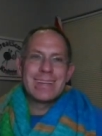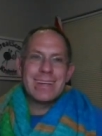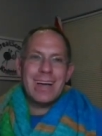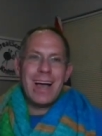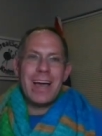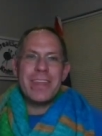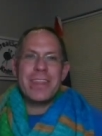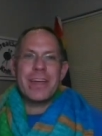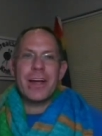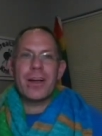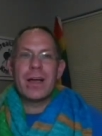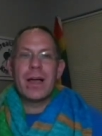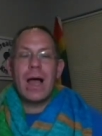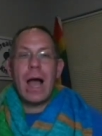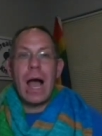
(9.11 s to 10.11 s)
Hi there,
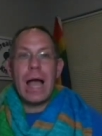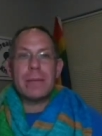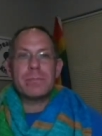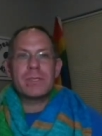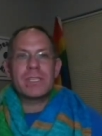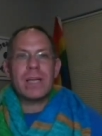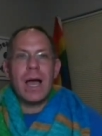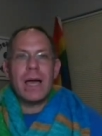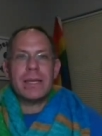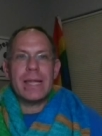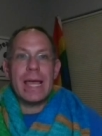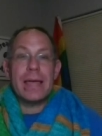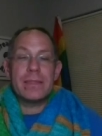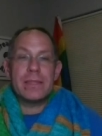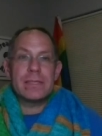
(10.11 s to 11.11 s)
I'm Scott,
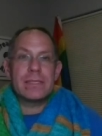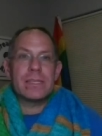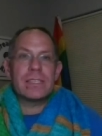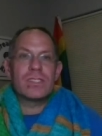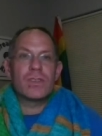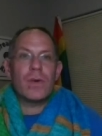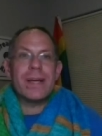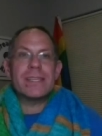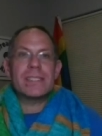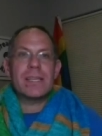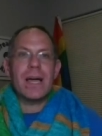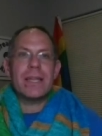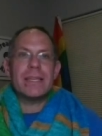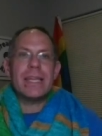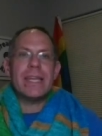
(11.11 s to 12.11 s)
and this is Great
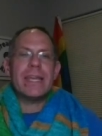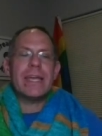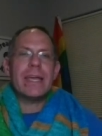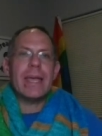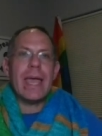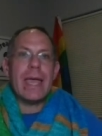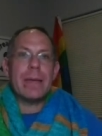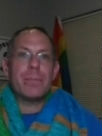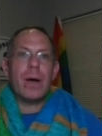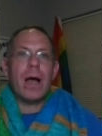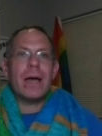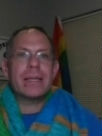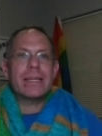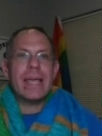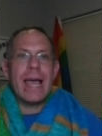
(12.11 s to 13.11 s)
Scott Knitting, a
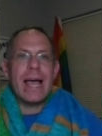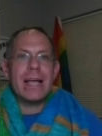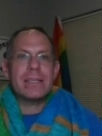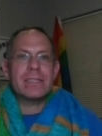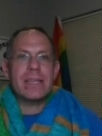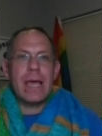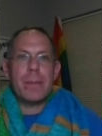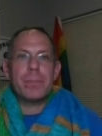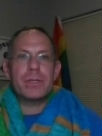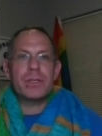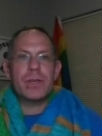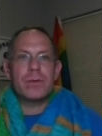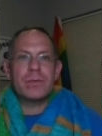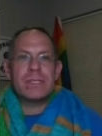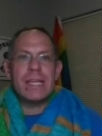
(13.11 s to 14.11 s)
podcast,
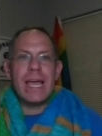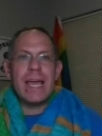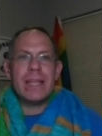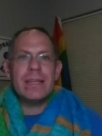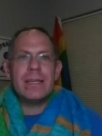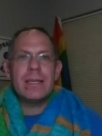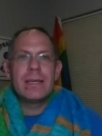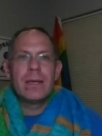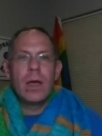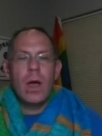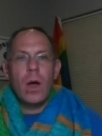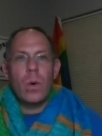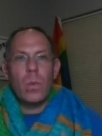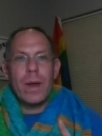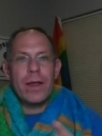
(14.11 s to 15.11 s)
episode 10.
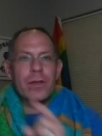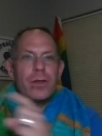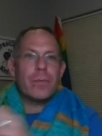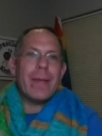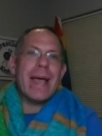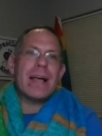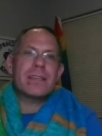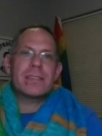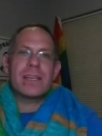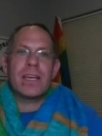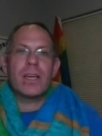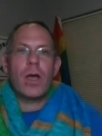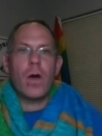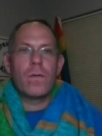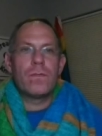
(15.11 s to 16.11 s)
Wear your mask
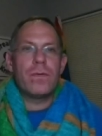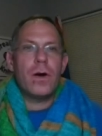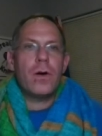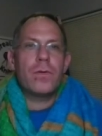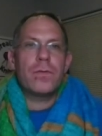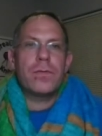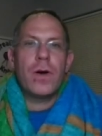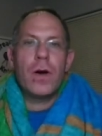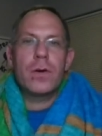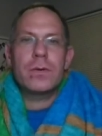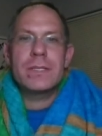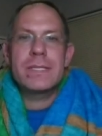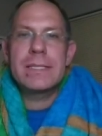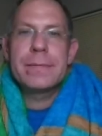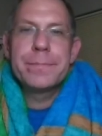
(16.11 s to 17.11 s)
and go vote,
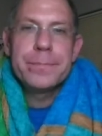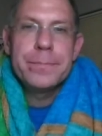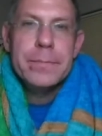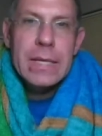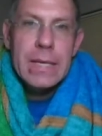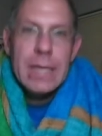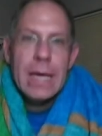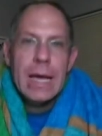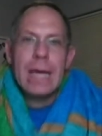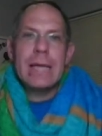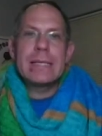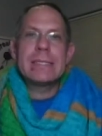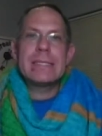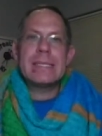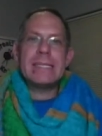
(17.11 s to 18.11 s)
folks.
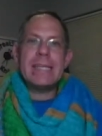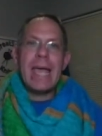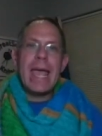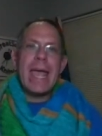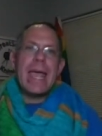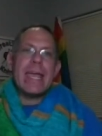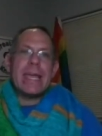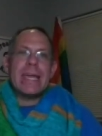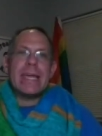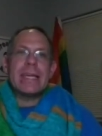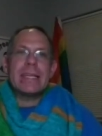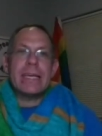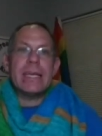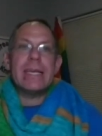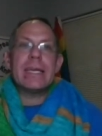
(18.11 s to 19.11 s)
Today
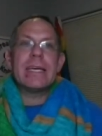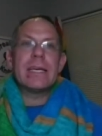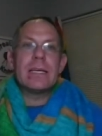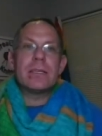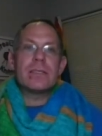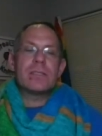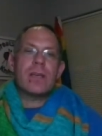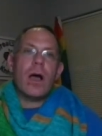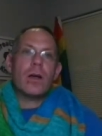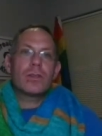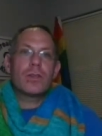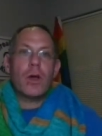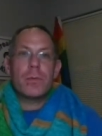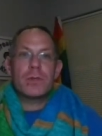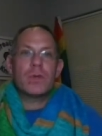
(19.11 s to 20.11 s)
it is
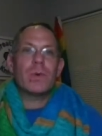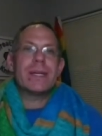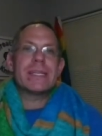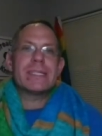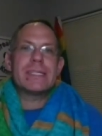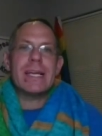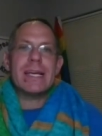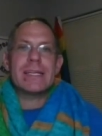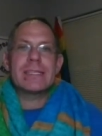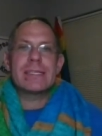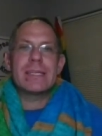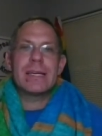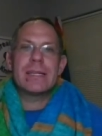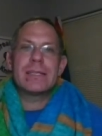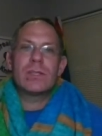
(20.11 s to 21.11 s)
October
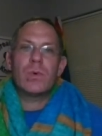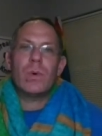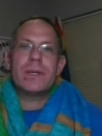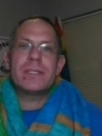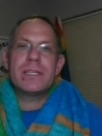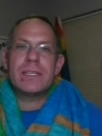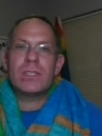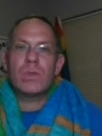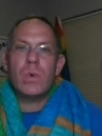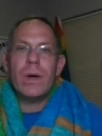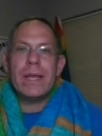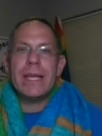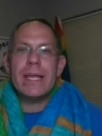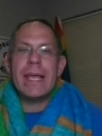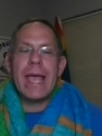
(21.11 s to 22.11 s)
26th,
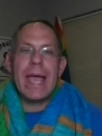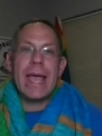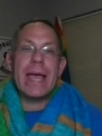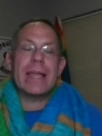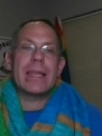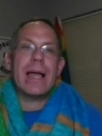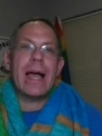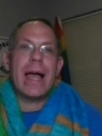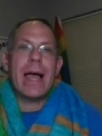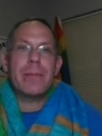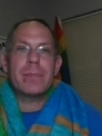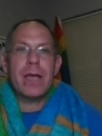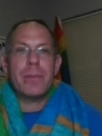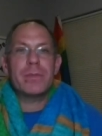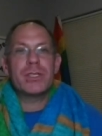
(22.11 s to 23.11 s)
2020, and
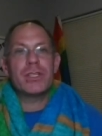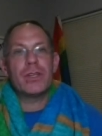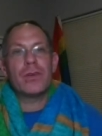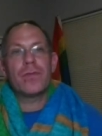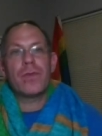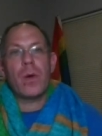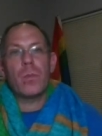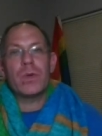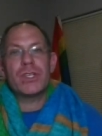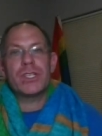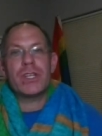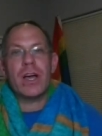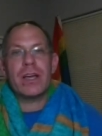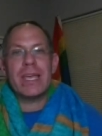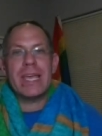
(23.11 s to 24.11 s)
I'm coming to you from
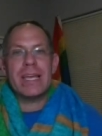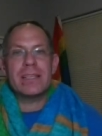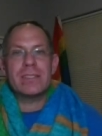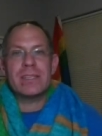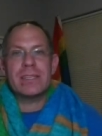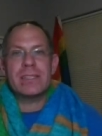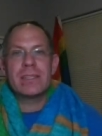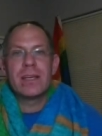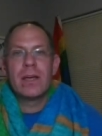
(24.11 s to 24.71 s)
Wichita, Kansas,